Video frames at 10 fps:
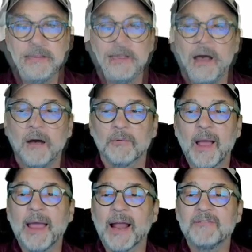All
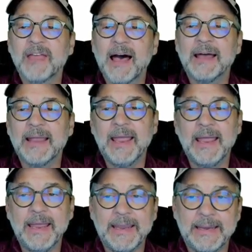right, I've got
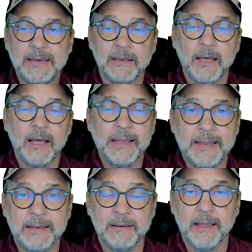a
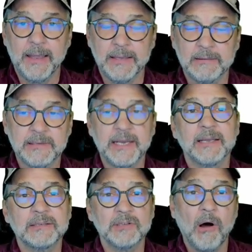
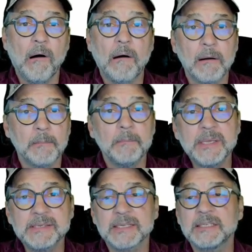Linux ARM
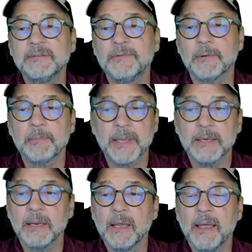
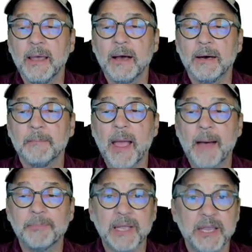64-bit
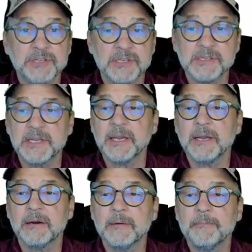application sitting
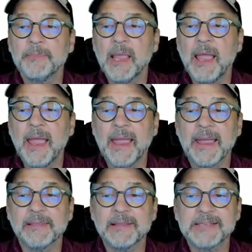here.
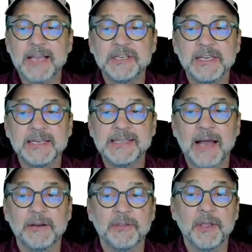And let's actually get
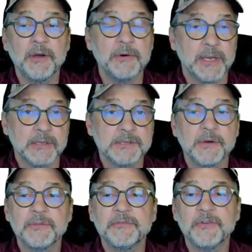down to the coding. So
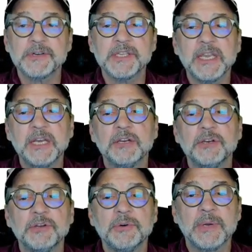the first thing you need to
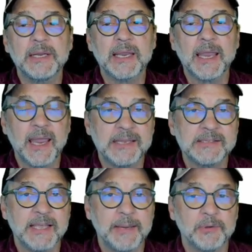do in a case
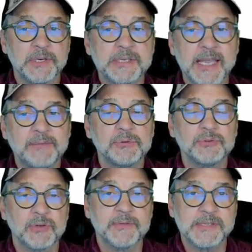table, in
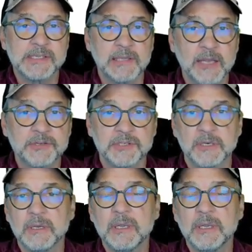table-driven selection,